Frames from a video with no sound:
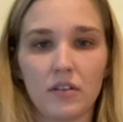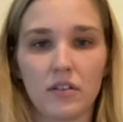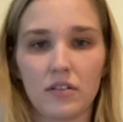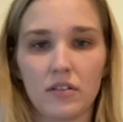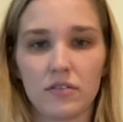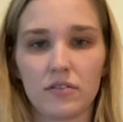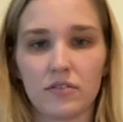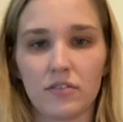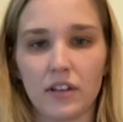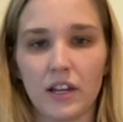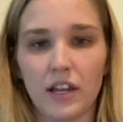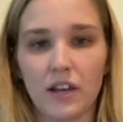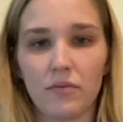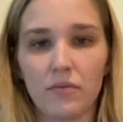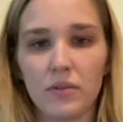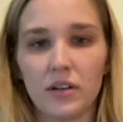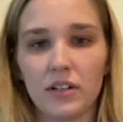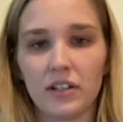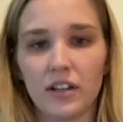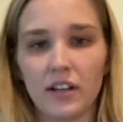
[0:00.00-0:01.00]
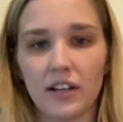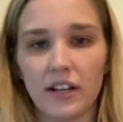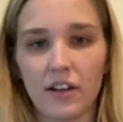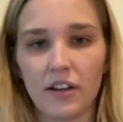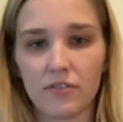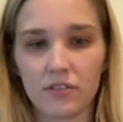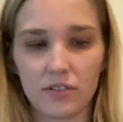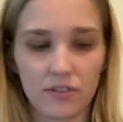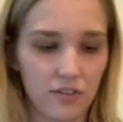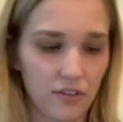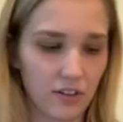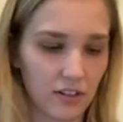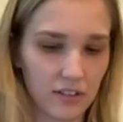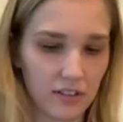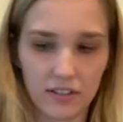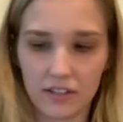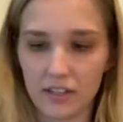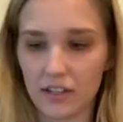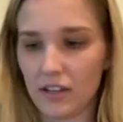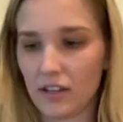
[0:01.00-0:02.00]
So I got one cut out, so you can
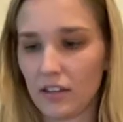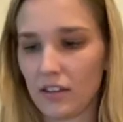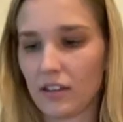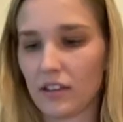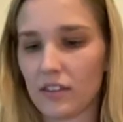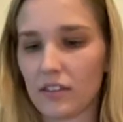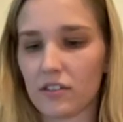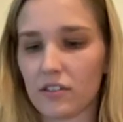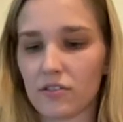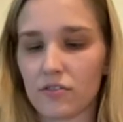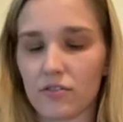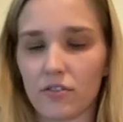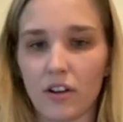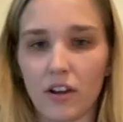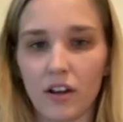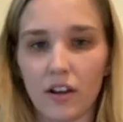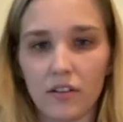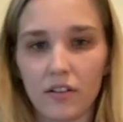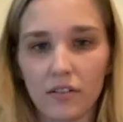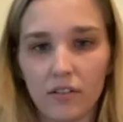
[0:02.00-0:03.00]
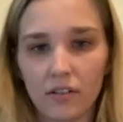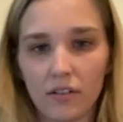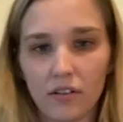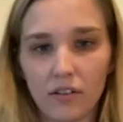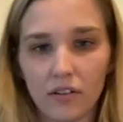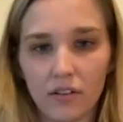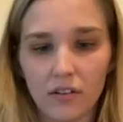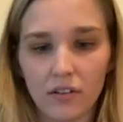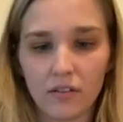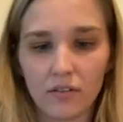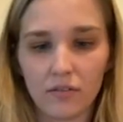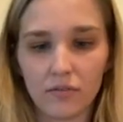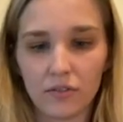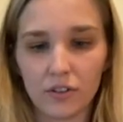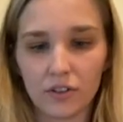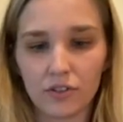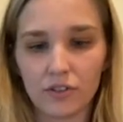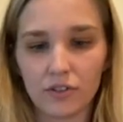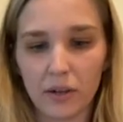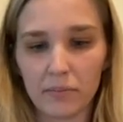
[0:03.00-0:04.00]
see that the straw
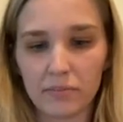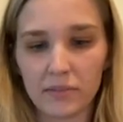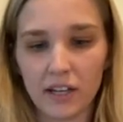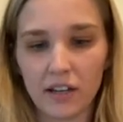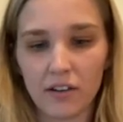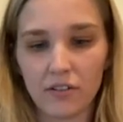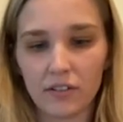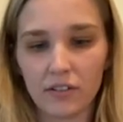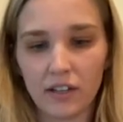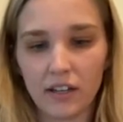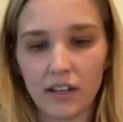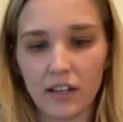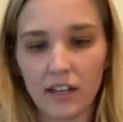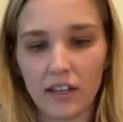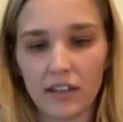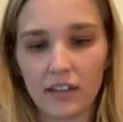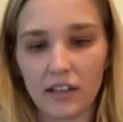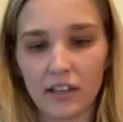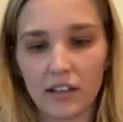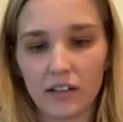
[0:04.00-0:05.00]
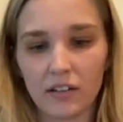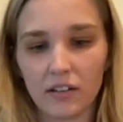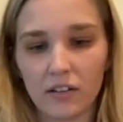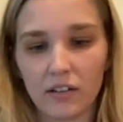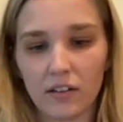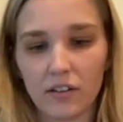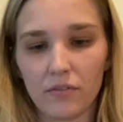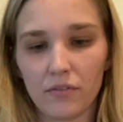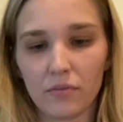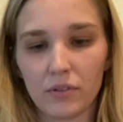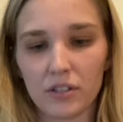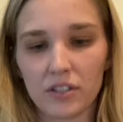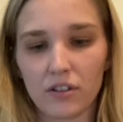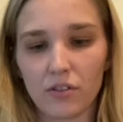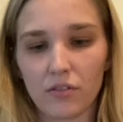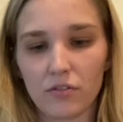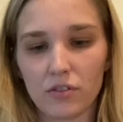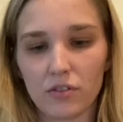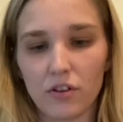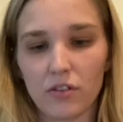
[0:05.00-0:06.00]
will drop down, and then once it
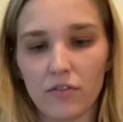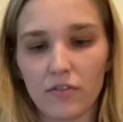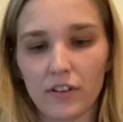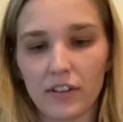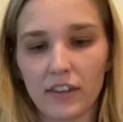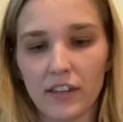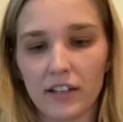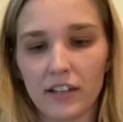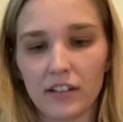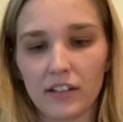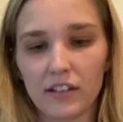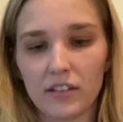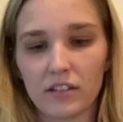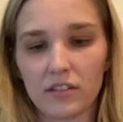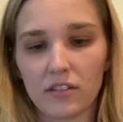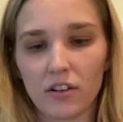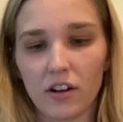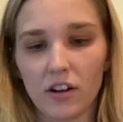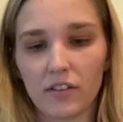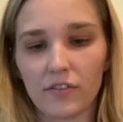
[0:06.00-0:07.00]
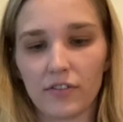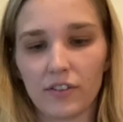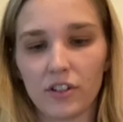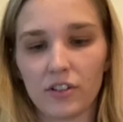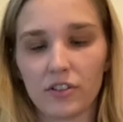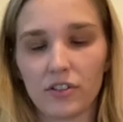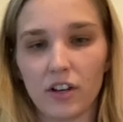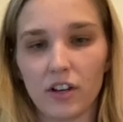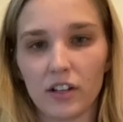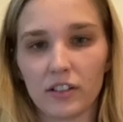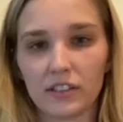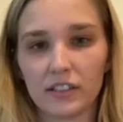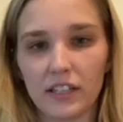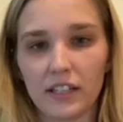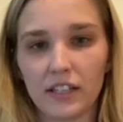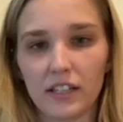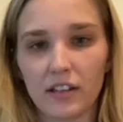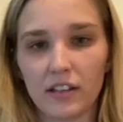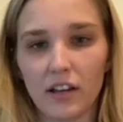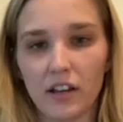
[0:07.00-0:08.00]
goes over, then it's hard for your dog to
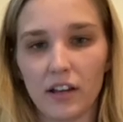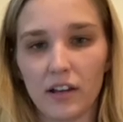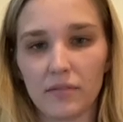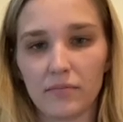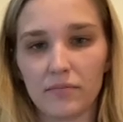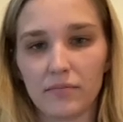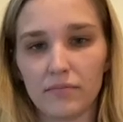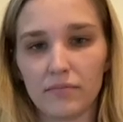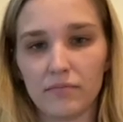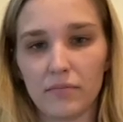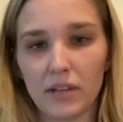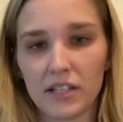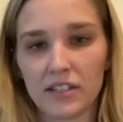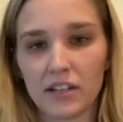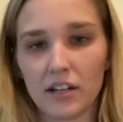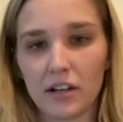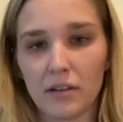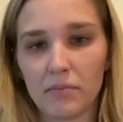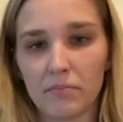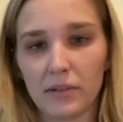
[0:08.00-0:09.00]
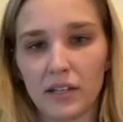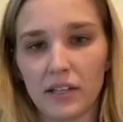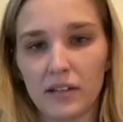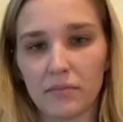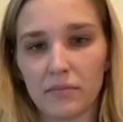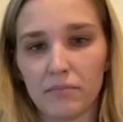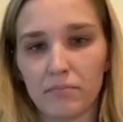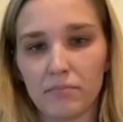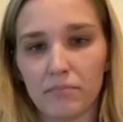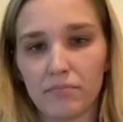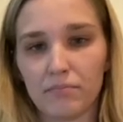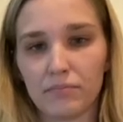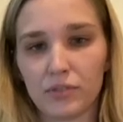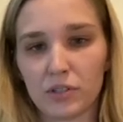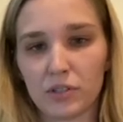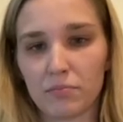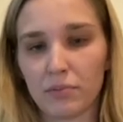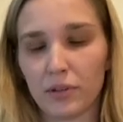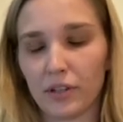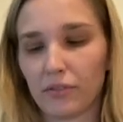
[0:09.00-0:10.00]
uh, mess it up and
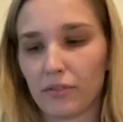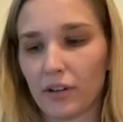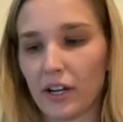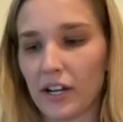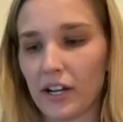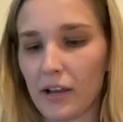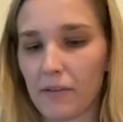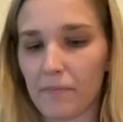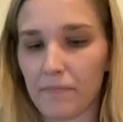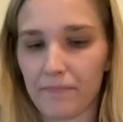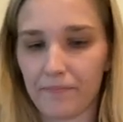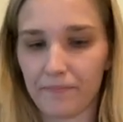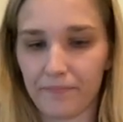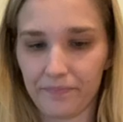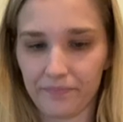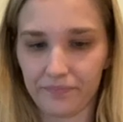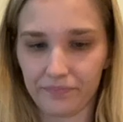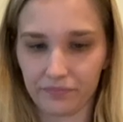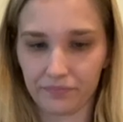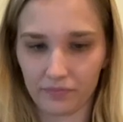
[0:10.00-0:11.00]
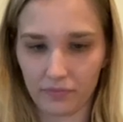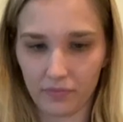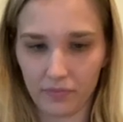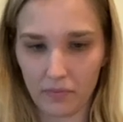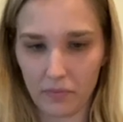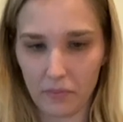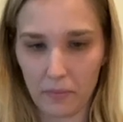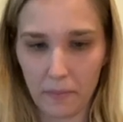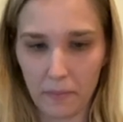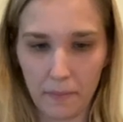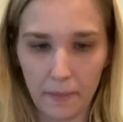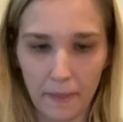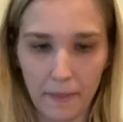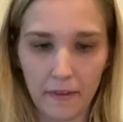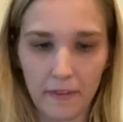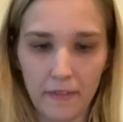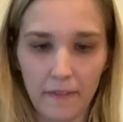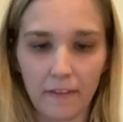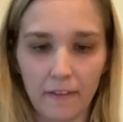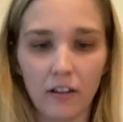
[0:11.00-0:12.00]
just pull it right up.
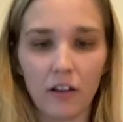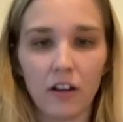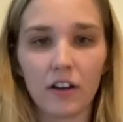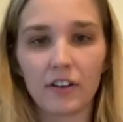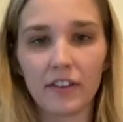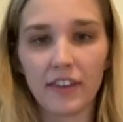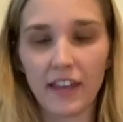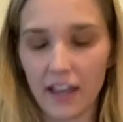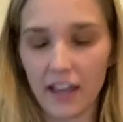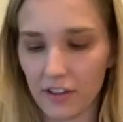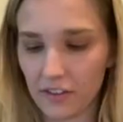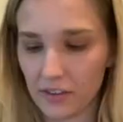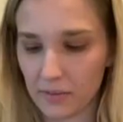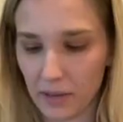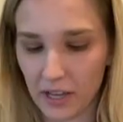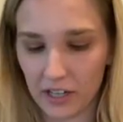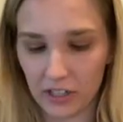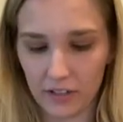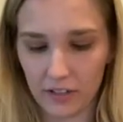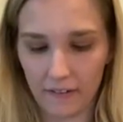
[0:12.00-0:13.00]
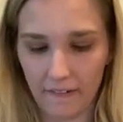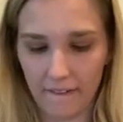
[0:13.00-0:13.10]
The longer the L, the better.